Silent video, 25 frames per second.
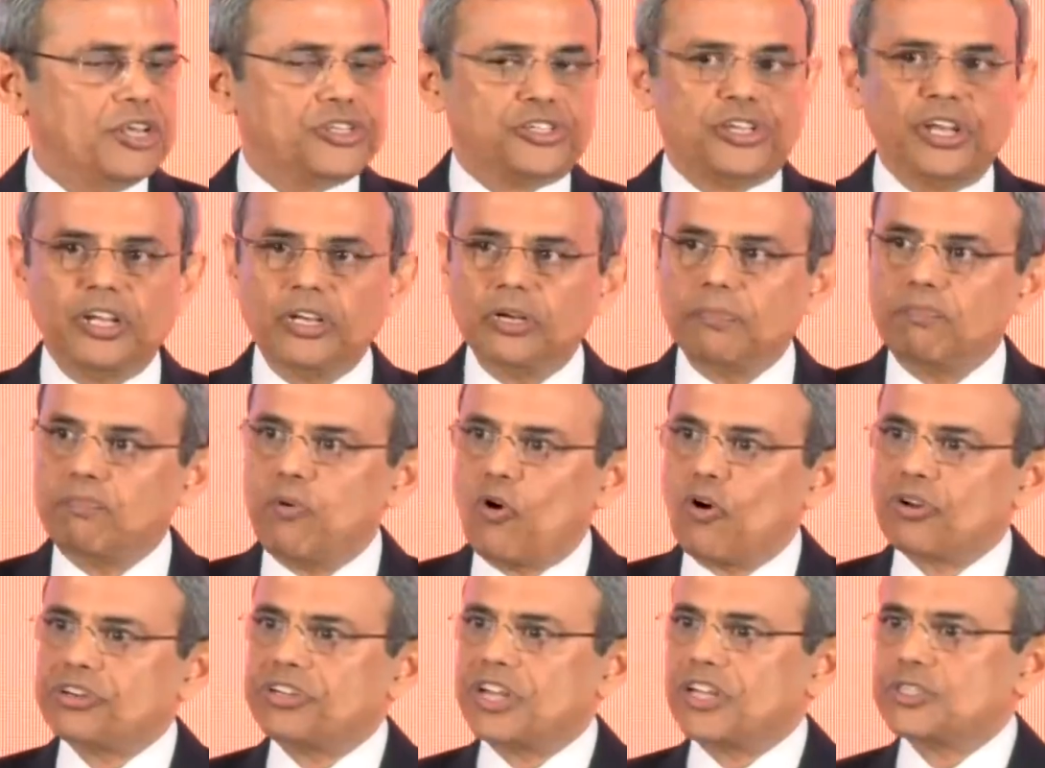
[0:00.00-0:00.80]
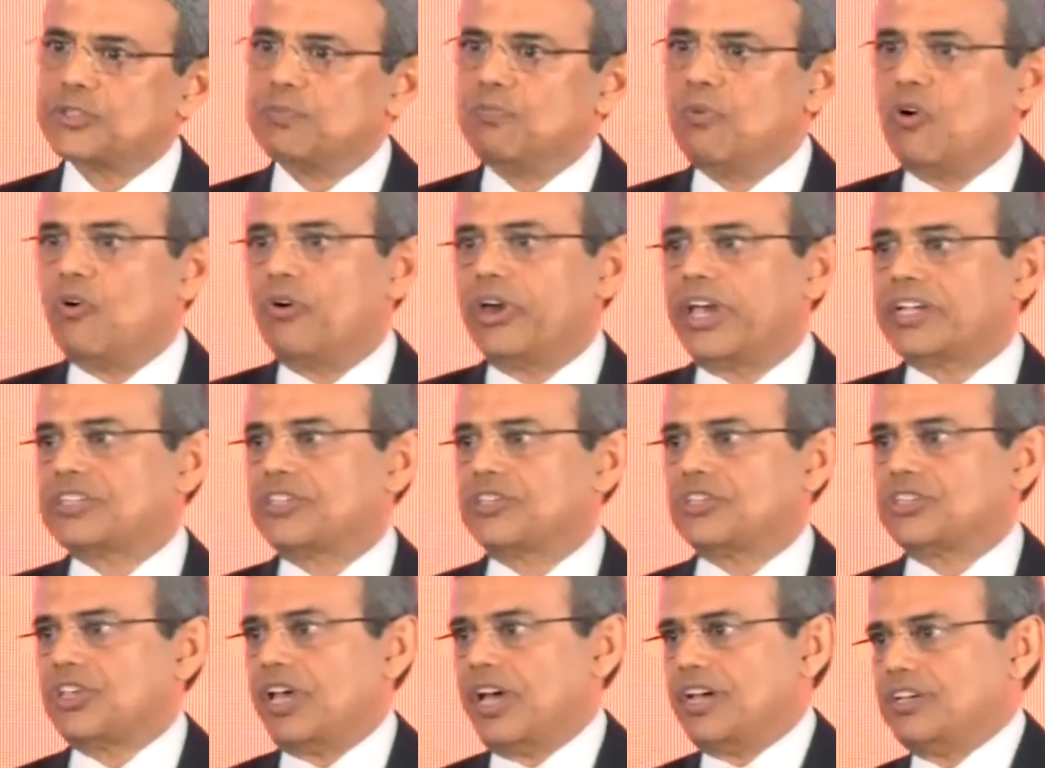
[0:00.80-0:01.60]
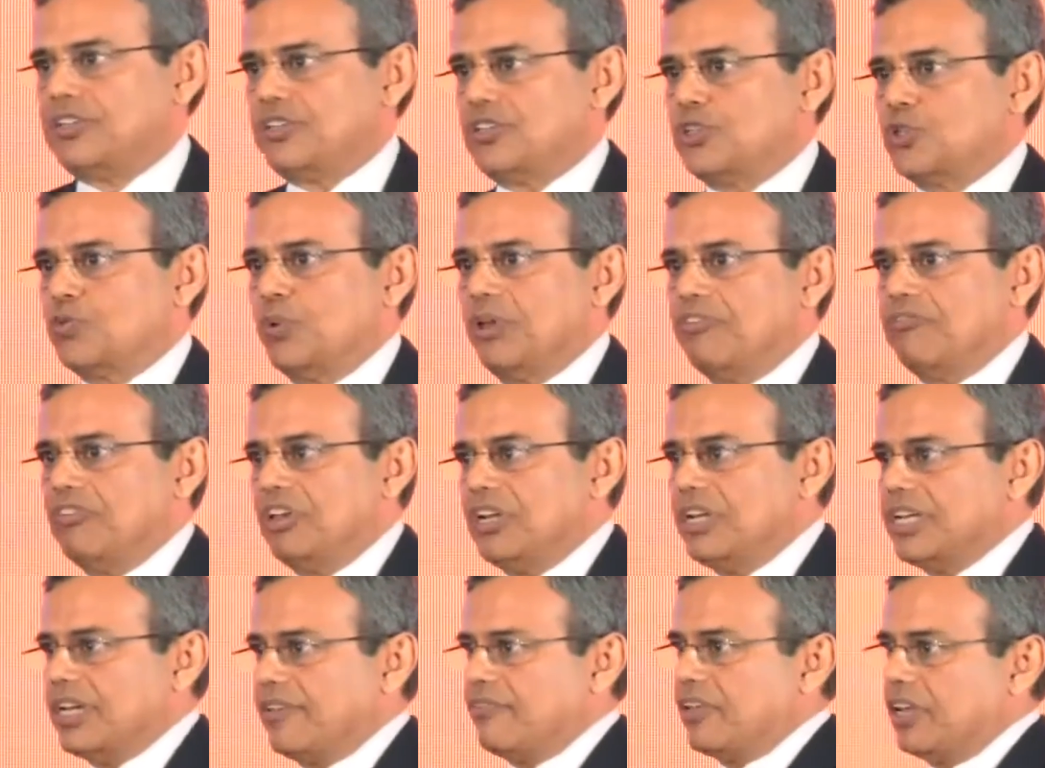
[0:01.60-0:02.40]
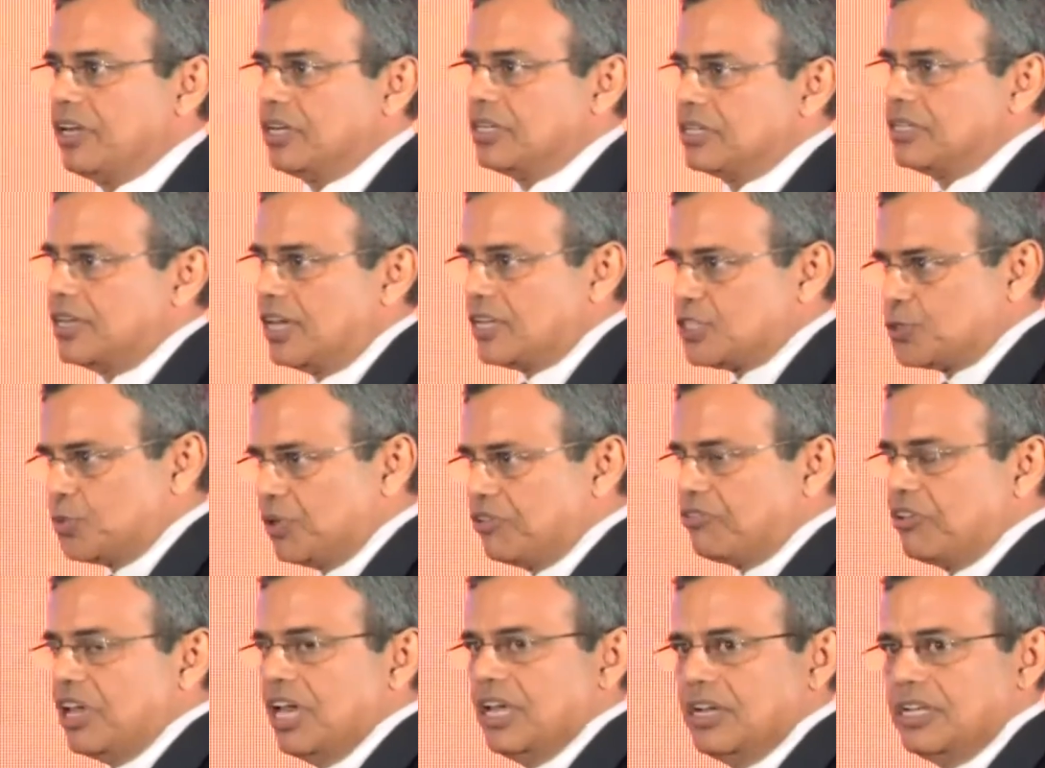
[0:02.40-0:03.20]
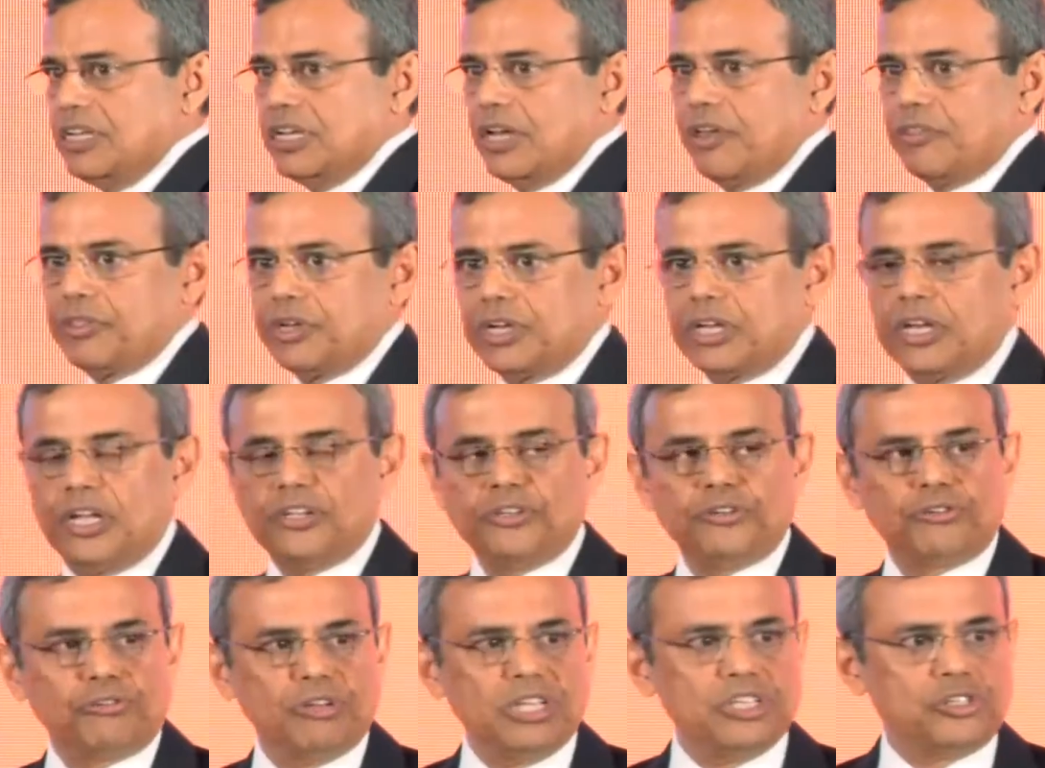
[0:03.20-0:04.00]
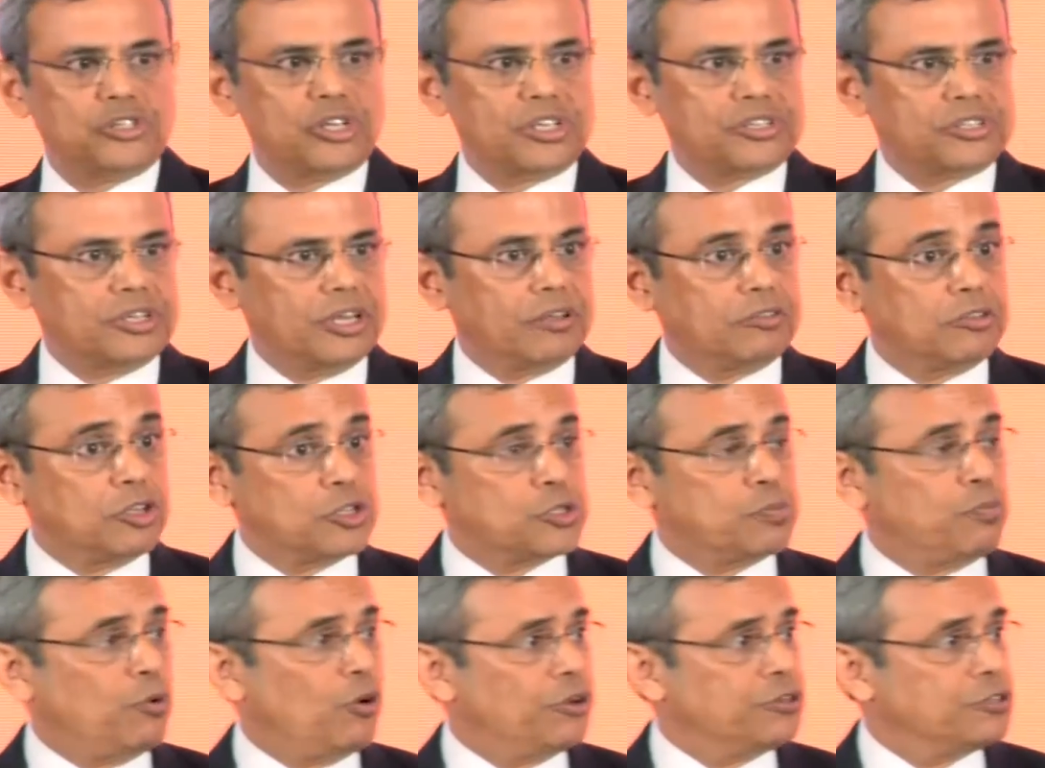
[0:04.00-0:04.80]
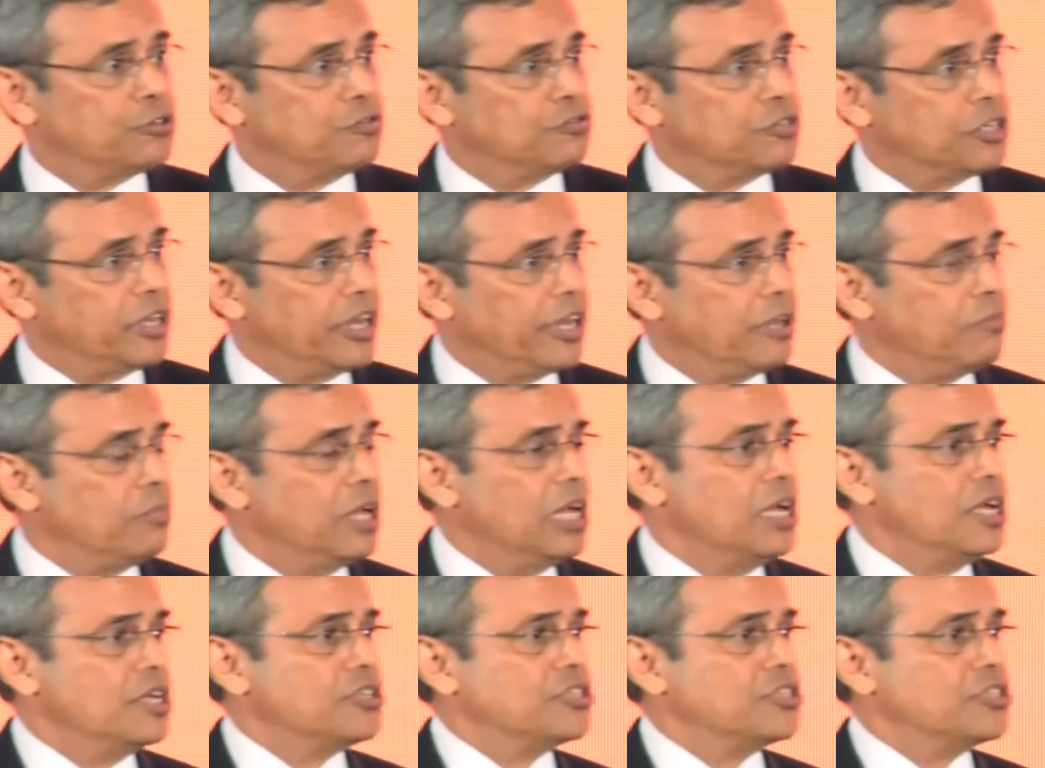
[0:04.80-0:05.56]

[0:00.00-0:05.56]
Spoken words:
Singapore does more exercises with India than it does with any other country. Just at this point in time,